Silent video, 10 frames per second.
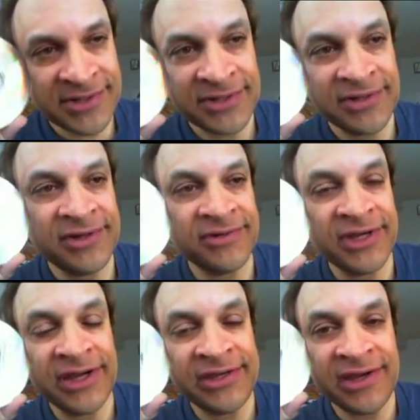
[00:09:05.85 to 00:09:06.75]
You
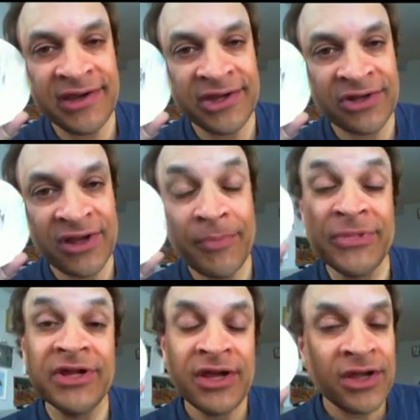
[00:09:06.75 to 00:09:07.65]
know, yeah, he's, I
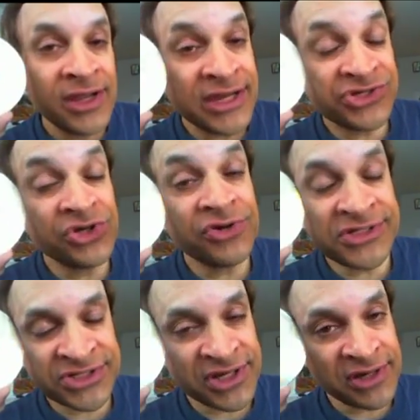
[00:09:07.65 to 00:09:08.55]
mean, he's a good
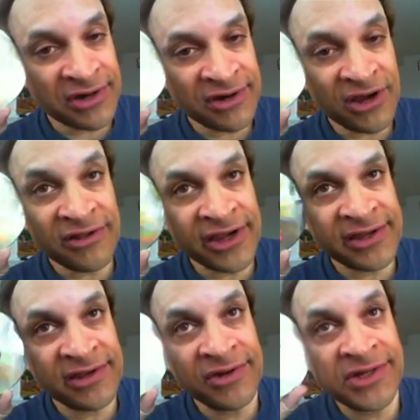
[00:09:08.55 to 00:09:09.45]
singer. I like,
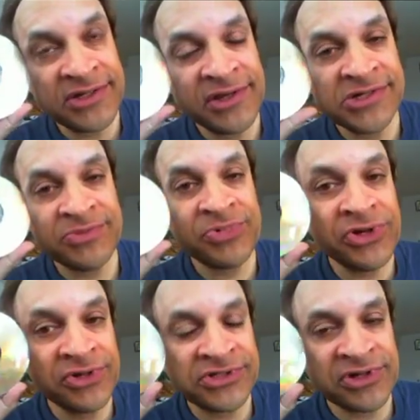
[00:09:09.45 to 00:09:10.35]
you know, he, he's a pretty
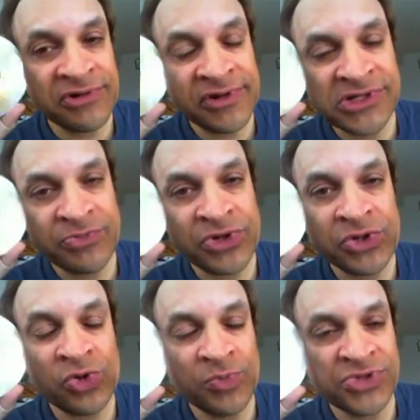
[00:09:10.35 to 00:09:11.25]
good singer. He's a pretty
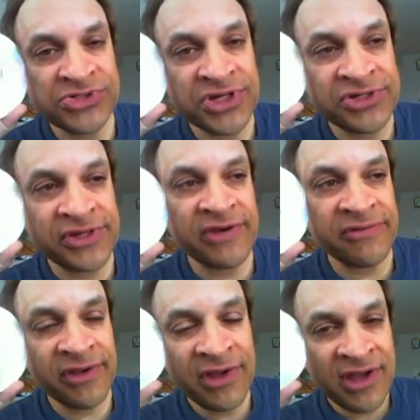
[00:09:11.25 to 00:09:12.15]
cool musician and
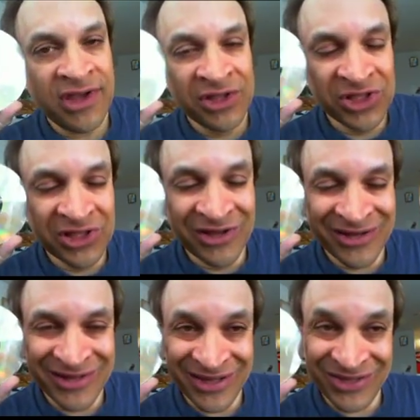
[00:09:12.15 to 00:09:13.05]
everything.
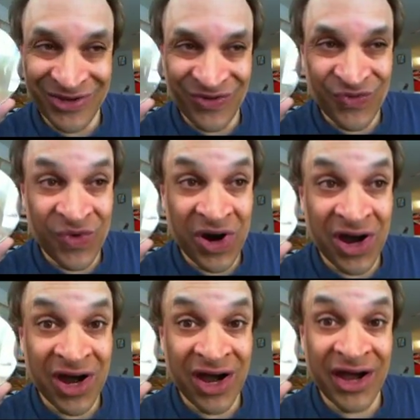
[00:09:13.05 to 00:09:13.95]
Look at the water!